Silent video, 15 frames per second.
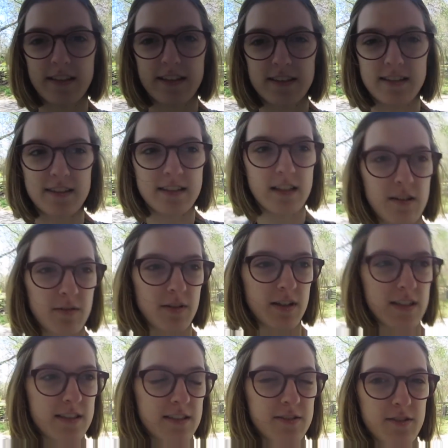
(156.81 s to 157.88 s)
This does not
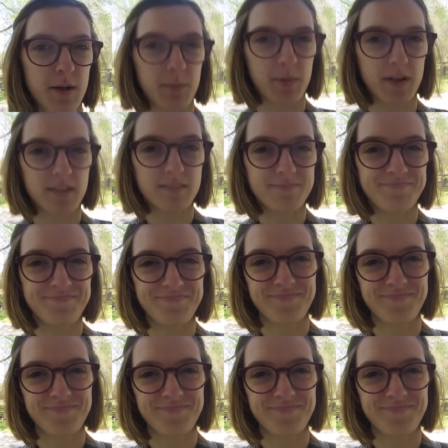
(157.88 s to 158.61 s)
work as a tripod.